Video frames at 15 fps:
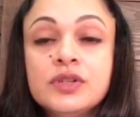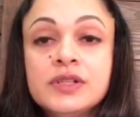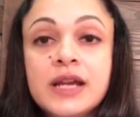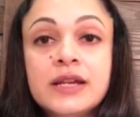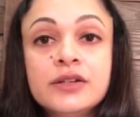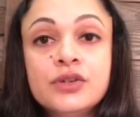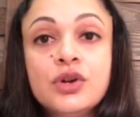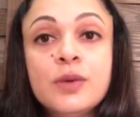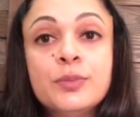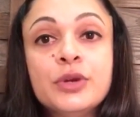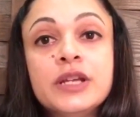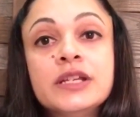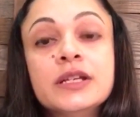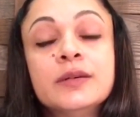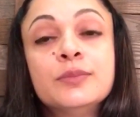standard
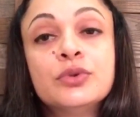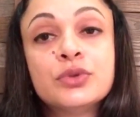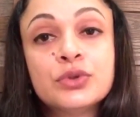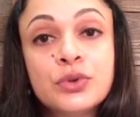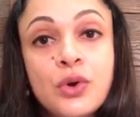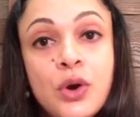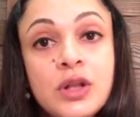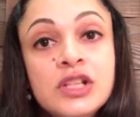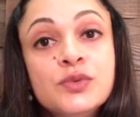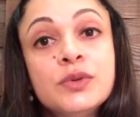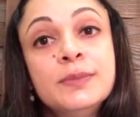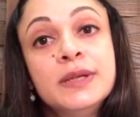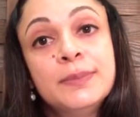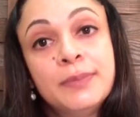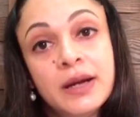operating protocols will
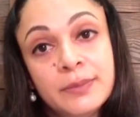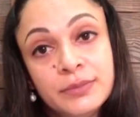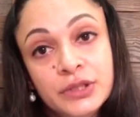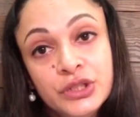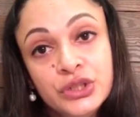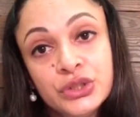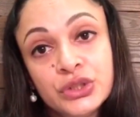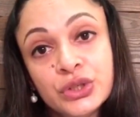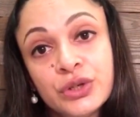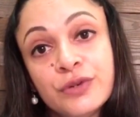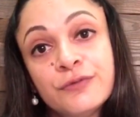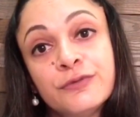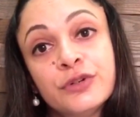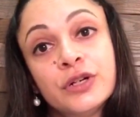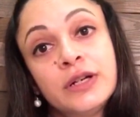be published
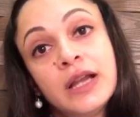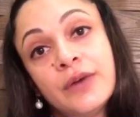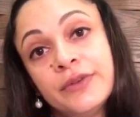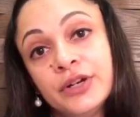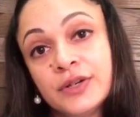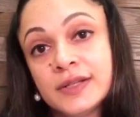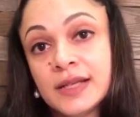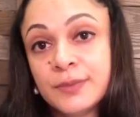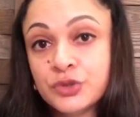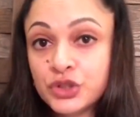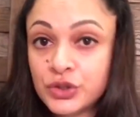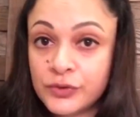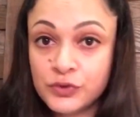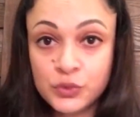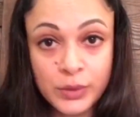for allowing
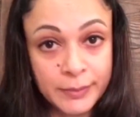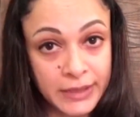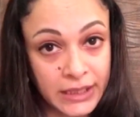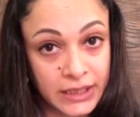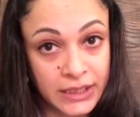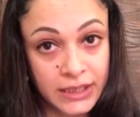resumption of swimming.